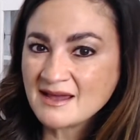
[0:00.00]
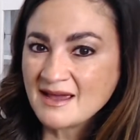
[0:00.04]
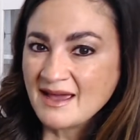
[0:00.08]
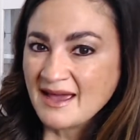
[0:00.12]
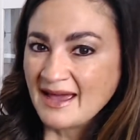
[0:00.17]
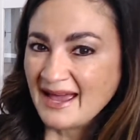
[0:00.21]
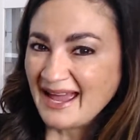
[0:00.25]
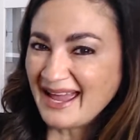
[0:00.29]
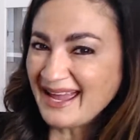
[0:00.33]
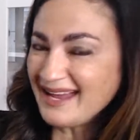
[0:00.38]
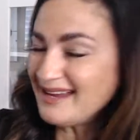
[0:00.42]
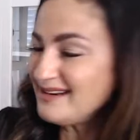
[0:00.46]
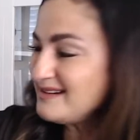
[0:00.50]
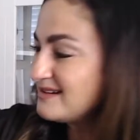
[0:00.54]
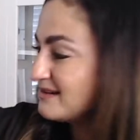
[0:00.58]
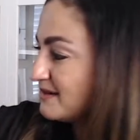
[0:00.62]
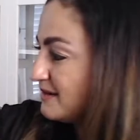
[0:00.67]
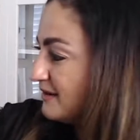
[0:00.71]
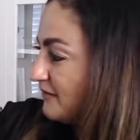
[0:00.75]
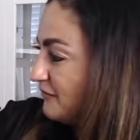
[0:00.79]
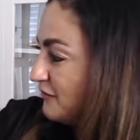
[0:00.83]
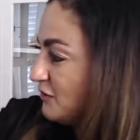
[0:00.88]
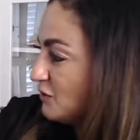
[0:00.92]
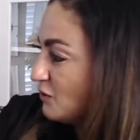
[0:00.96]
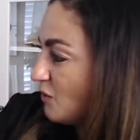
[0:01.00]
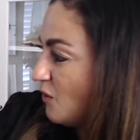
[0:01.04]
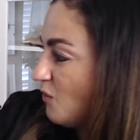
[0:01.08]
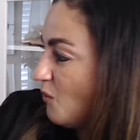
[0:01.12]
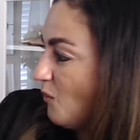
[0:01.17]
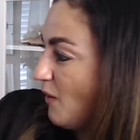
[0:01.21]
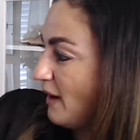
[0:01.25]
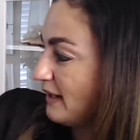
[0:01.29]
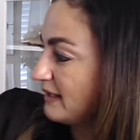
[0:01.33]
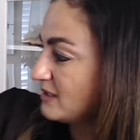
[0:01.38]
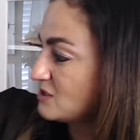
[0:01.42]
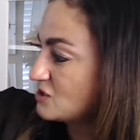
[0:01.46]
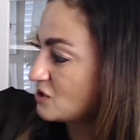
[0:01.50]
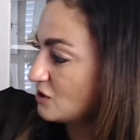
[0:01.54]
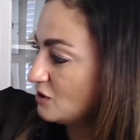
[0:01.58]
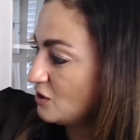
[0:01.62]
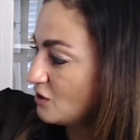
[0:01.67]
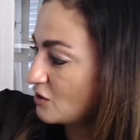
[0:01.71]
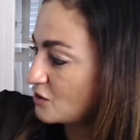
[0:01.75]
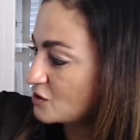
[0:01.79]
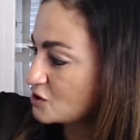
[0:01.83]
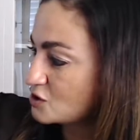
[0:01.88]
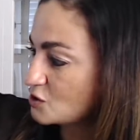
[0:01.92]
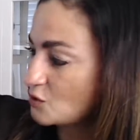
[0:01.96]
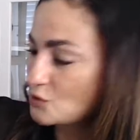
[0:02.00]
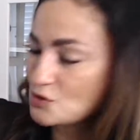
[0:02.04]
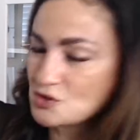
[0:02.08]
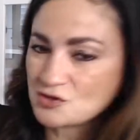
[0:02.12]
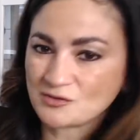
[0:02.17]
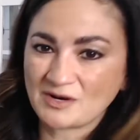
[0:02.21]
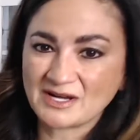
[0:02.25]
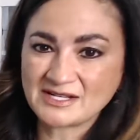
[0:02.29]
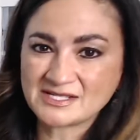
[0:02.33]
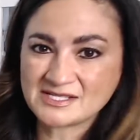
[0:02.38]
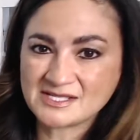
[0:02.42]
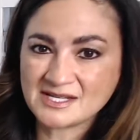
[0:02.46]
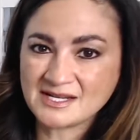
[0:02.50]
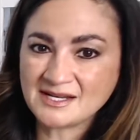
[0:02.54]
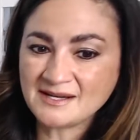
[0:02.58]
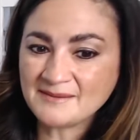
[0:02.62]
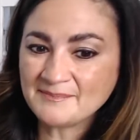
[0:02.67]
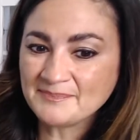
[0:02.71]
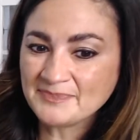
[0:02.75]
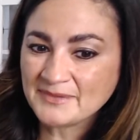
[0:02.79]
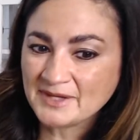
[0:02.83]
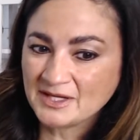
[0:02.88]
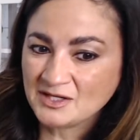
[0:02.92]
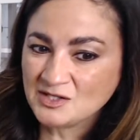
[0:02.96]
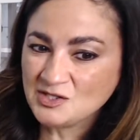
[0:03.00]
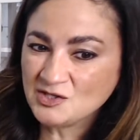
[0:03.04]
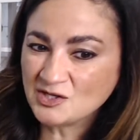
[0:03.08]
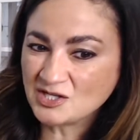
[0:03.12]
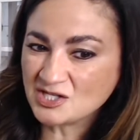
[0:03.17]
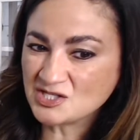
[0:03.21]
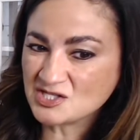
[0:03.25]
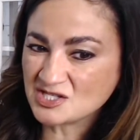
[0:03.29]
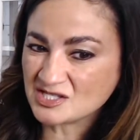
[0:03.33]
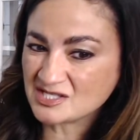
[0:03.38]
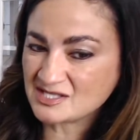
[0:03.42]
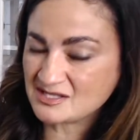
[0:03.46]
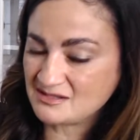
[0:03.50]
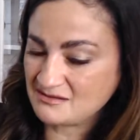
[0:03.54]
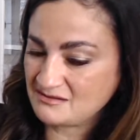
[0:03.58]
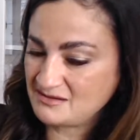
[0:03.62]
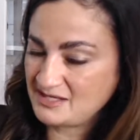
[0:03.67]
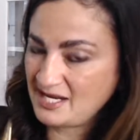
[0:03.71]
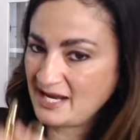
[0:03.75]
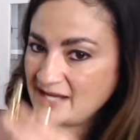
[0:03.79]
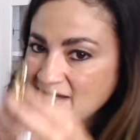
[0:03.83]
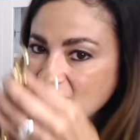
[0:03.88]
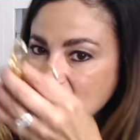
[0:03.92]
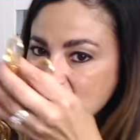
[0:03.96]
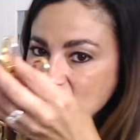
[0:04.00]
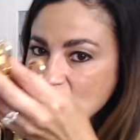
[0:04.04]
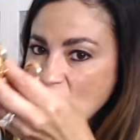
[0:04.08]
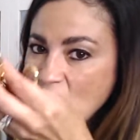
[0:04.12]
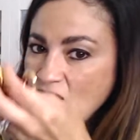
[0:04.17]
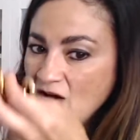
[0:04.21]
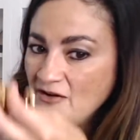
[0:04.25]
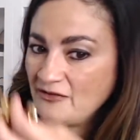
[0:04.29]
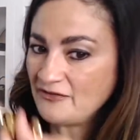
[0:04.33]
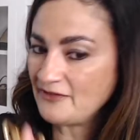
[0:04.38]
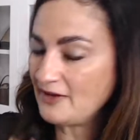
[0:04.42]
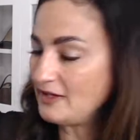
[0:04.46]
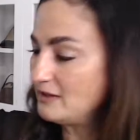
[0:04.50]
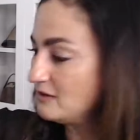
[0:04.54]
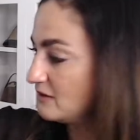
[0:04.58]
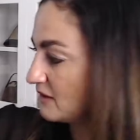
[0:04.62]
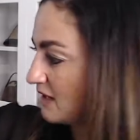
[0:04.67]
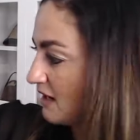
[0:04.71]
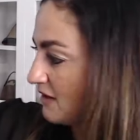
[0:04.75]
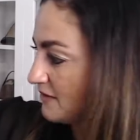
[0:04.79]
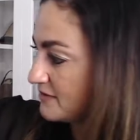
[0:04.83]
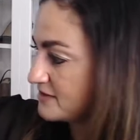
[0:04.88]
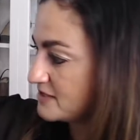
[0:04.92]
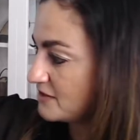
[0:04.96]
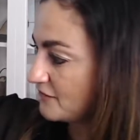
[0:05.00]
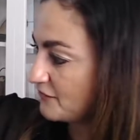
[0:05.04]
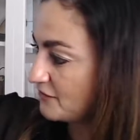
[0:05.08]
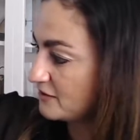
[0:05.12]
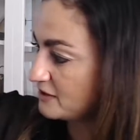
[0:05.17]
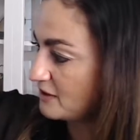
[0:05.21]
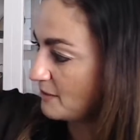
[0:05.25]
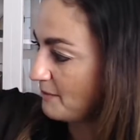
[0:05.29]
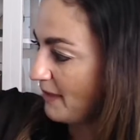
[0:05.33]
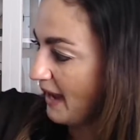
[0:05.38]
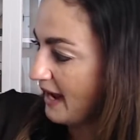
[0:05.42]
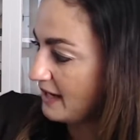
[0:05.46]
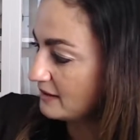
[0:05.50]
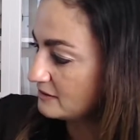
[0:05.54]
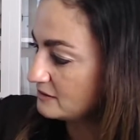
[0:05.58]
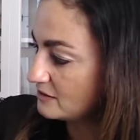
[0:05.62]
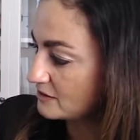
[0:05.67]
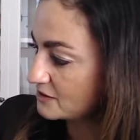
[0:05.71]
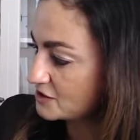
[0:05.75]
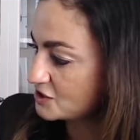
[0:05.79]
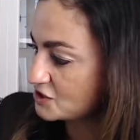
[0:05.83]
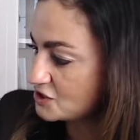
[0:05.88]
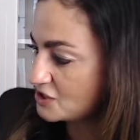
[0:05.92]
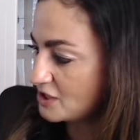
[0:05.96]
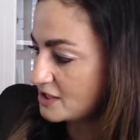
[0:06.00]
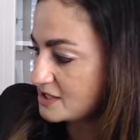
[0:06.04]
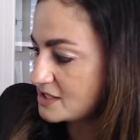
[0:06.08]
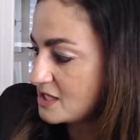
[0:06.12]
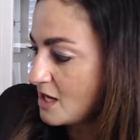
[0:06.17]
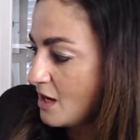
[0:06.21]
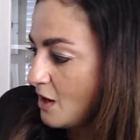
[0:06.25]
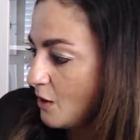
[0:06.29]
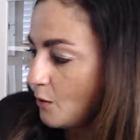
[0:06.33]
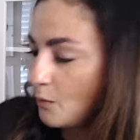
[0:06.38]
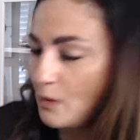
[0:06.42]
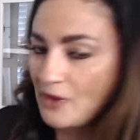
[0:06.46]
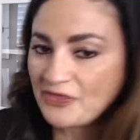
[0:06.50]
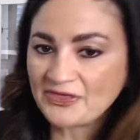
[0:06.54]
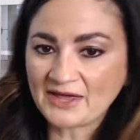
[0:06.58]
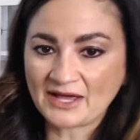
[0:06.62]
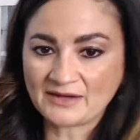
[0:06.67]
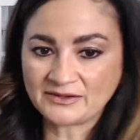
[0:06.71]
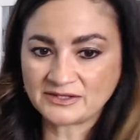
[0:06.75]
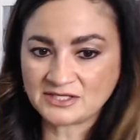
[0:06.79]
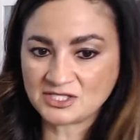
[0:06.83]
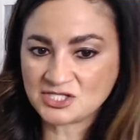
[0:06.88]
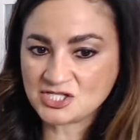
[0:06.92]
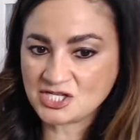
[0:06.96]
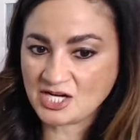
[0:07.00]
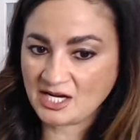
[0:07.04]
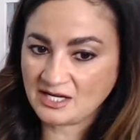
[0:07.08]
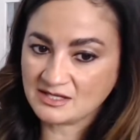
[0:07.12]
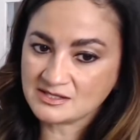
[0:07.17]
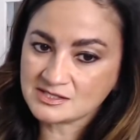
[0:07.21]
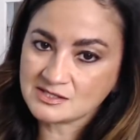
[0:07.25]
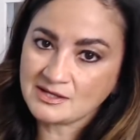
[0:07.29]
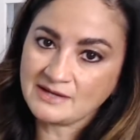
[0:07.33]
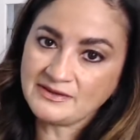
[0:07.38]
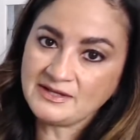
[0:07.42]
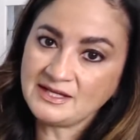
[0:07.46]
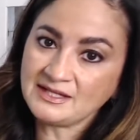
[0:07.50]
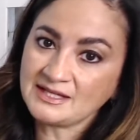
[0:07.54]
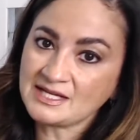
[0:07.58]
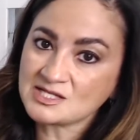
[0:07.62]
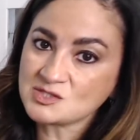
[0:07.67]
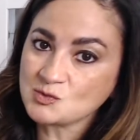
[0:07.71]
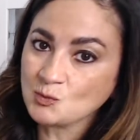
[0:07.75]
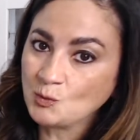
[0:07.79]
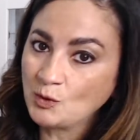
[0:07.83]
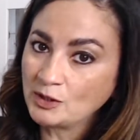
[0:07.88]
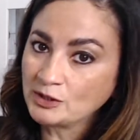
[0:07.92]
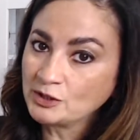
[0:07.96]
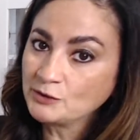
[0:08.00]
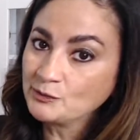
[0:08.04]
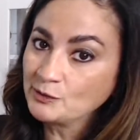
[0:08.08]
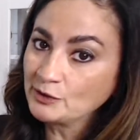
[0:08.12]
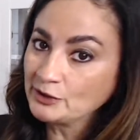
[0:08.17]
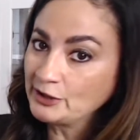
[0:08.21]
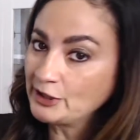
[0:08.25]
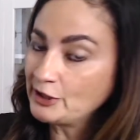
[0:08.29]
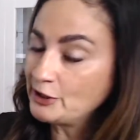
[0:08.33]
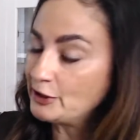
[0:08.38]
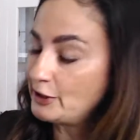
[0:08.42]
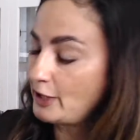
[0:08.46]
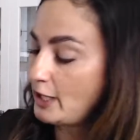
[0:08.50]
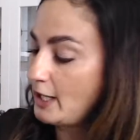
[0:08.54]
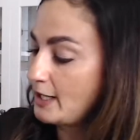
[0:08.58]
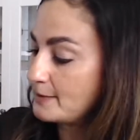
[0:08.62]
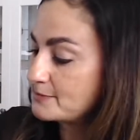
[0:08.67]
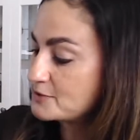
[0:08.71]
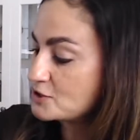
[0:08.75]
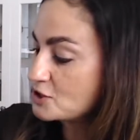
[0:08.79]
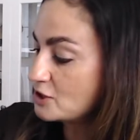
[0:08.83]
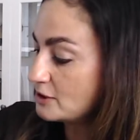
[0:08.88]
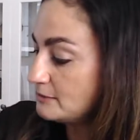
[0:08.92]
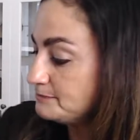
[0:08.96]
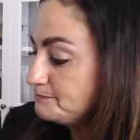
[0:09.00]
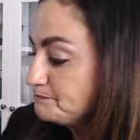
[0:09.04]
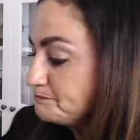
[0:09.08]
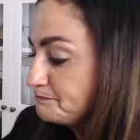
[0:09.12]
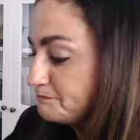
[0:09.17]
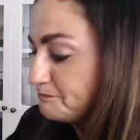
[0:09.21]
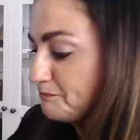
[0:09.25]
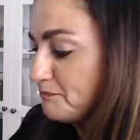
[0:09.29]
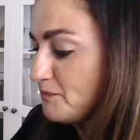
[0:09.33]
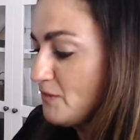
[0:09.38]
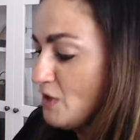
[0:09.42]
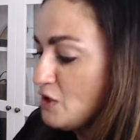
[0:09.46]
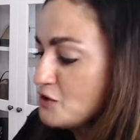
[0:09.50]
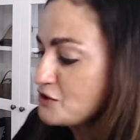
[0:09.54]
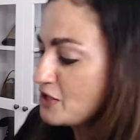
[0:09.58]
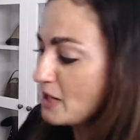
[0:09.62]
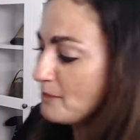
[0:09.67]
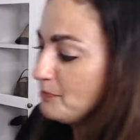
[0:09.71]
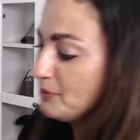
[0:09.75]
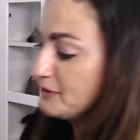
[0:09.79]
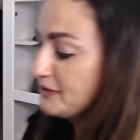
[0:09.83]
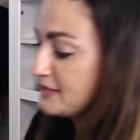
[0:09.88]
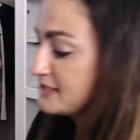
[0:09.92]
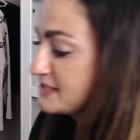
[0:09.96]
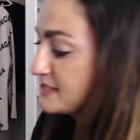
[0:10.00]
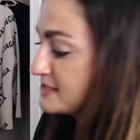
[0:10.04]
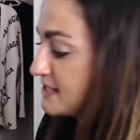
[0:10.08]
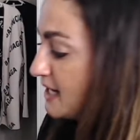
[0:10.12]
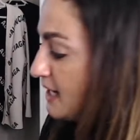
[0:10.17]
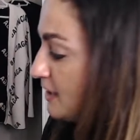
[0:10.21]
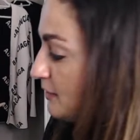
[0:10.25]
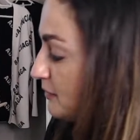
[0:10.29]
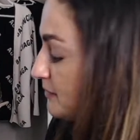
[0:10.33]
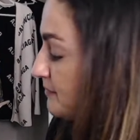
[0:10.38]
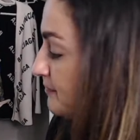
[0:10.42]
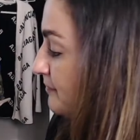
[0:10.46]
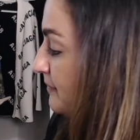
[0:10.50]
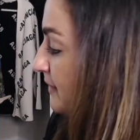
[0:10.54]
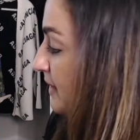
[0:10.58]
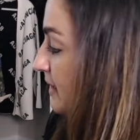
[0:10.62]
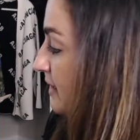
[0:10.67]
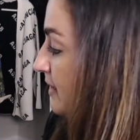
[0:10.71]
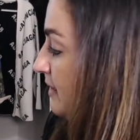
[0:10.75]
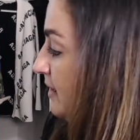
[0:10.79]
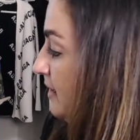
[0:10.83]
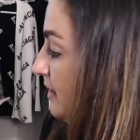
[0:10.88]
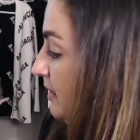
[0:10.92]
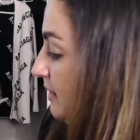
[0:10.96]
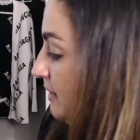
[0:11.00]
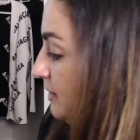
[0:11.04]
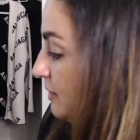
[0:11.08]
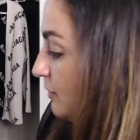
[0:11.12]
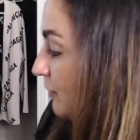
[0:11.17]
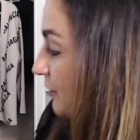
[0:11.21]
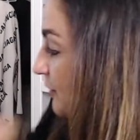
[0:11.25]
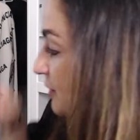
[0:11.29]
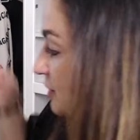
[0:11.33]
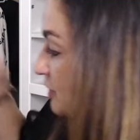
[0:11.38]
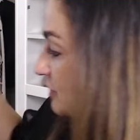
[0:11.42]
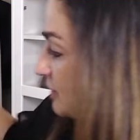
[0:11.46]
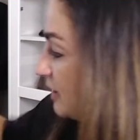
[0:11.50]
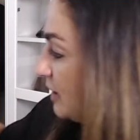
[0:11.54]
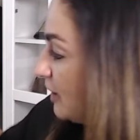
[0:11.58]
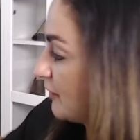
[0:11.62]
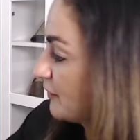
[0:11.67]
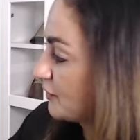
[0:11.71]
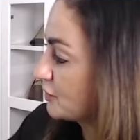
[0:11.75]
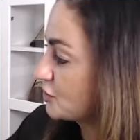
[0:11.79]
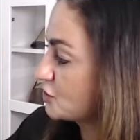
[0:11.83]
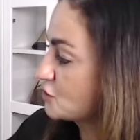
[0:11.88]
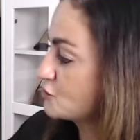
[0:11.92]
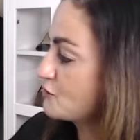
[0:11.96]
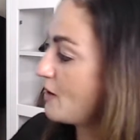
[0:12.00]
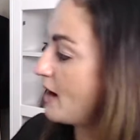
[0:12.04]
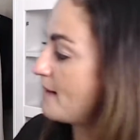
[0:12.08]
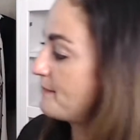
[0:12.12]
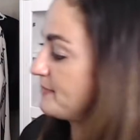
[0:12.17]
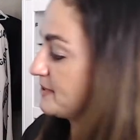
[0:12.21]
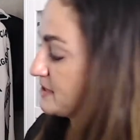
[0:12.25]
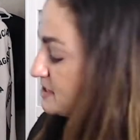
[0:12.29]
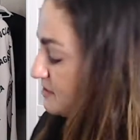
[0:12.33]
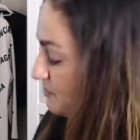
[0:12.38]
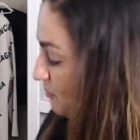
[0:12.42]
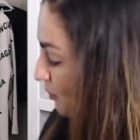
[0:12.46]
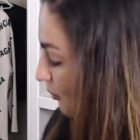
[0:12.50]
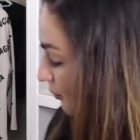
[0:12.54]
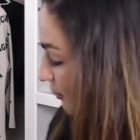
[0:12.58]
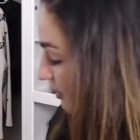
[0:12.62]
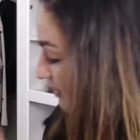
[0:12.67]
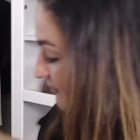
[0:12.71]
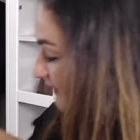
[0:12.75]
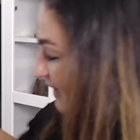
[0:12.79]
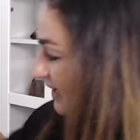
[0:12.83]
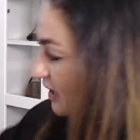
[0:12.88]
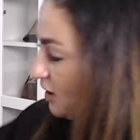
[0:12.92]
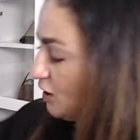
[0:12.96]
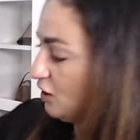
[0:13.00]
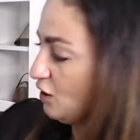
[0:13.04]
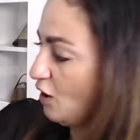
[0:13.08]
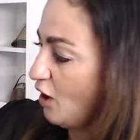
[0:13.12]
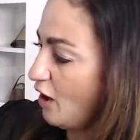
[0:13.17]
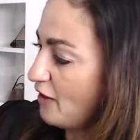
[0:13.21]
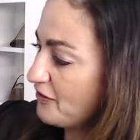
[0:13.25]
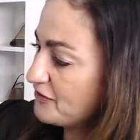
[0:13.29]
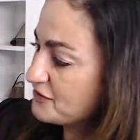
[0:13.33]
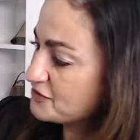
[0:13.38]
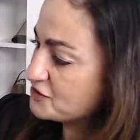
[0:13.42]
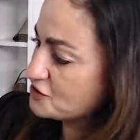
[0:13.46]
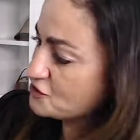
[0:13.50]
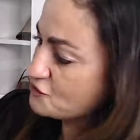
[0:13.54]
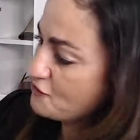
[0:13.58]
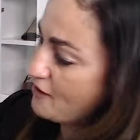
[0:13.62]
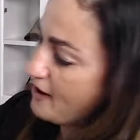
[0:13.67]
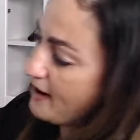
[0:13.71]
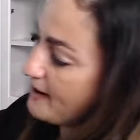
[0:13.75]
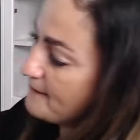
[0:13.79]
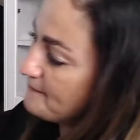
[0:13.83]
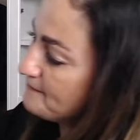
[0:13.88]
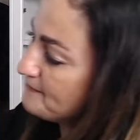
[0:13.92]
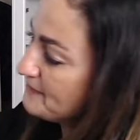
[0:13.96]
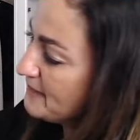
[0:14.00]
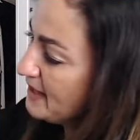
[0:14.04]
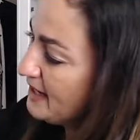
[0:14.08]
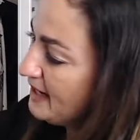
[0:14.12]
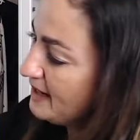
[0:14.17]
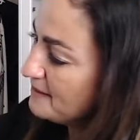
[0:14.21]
And if you don't want it to look so dressy, you can just take this off and look how different the bag looks just without the chain. So I think that's one really good option. So I'll put this down. You know, the other strap is more of a cloth strap.